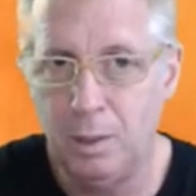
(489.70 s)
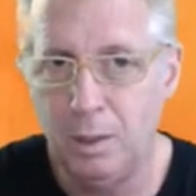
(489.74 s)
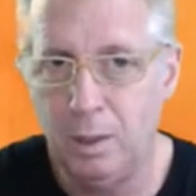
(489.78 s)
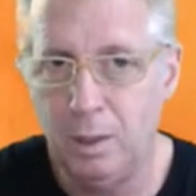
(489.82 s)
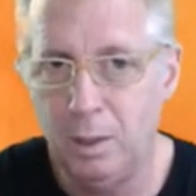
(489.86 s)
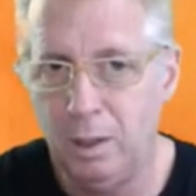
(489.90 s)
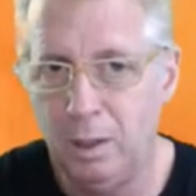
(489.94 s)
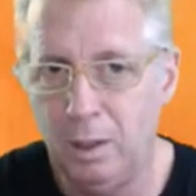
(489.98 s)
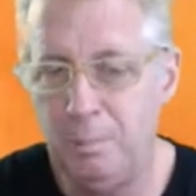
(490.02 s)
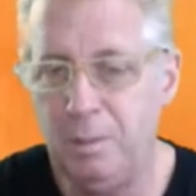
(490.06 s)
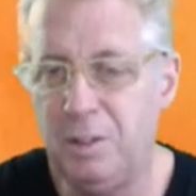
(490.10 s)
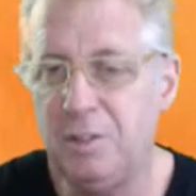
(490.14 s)

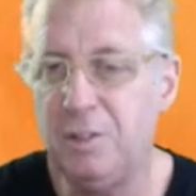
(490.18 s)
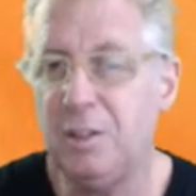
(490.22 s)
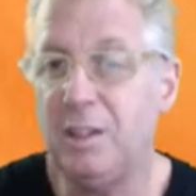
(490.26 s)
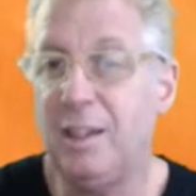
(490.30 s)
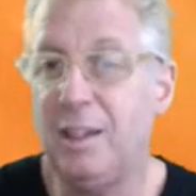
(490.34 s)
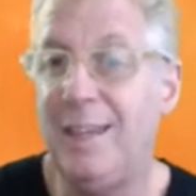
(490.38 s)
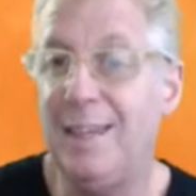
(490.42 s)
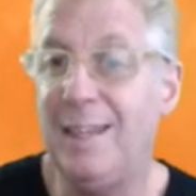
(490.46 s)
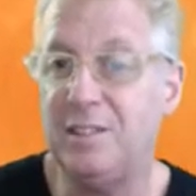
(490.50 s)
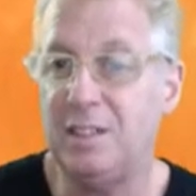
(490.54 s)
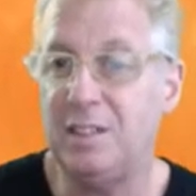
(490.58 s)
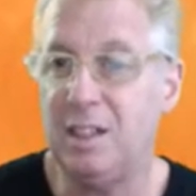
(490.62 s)
it means it
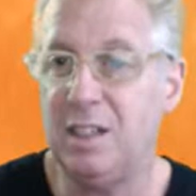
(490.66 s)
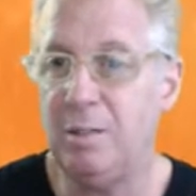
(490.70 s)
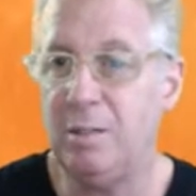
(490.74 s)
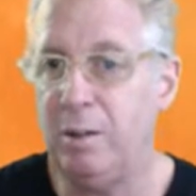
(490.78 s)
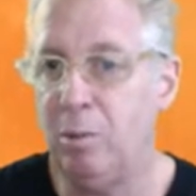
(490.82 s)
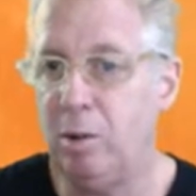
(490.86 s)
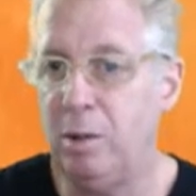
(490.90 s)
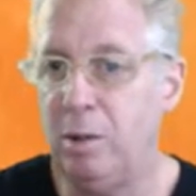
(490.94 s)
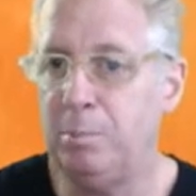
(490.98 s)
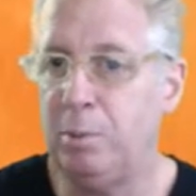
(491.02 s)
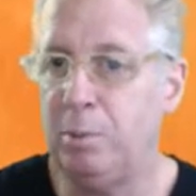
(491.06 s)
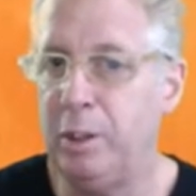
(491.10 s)
hits every
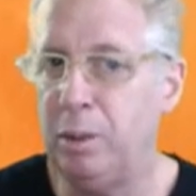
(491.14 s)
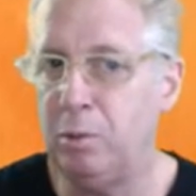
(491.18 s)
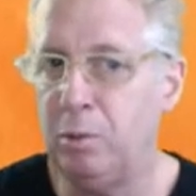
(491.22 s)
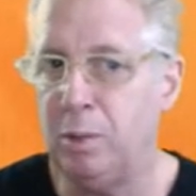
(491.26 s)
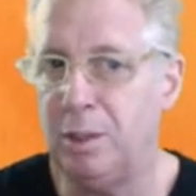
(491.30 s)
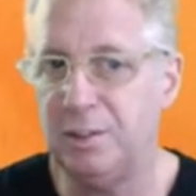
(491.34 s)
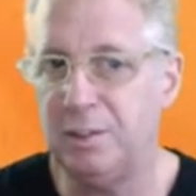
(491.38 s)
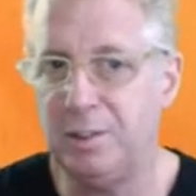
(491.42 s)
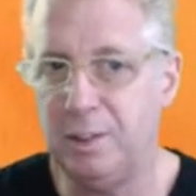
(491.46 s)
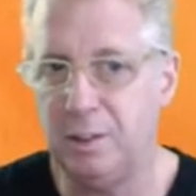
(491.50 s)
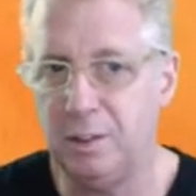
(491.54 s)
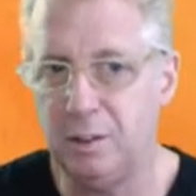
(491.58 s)

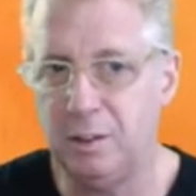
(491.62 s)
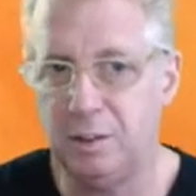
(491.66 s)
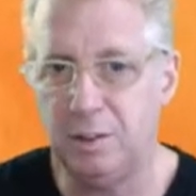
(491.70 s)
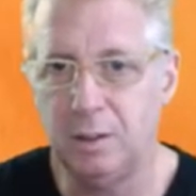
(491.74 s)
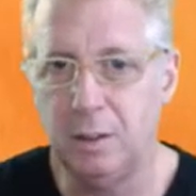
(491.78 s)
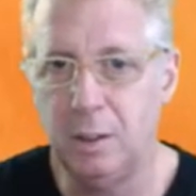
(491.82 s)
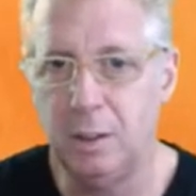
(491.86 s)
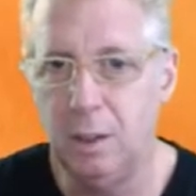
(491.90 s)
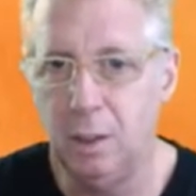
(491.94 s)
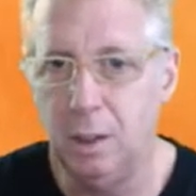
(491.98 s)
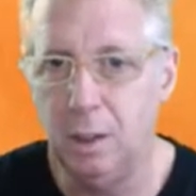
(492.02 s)
1.1 seconds.